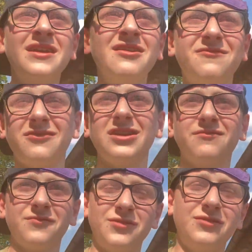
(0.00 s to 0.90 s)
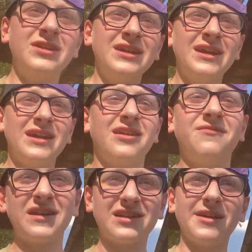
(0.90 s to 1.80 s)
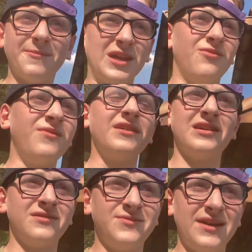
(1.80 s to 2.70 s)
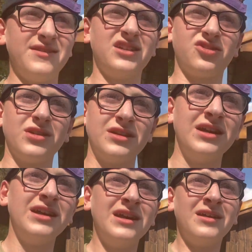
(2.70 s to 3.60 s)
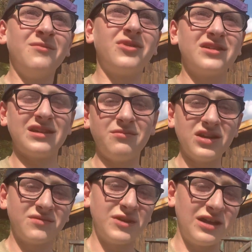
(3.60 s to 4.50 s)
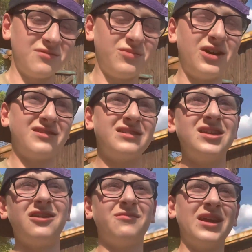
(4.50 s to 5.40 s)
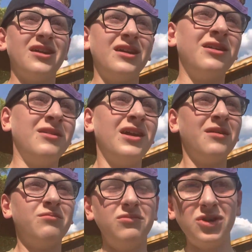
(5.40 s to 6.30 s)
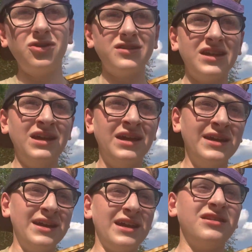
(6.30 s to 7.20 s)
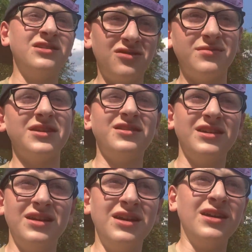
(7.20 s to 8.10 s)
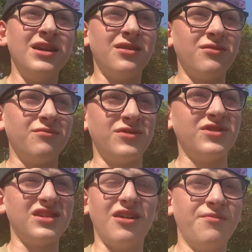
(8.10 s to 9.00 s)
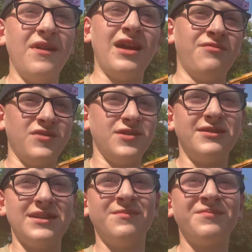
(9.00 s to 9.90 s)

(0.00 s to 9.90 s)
for overall, and I think that myth is very true, because at most Merlin parks they're a bit moody and you normally see stuff everywhere,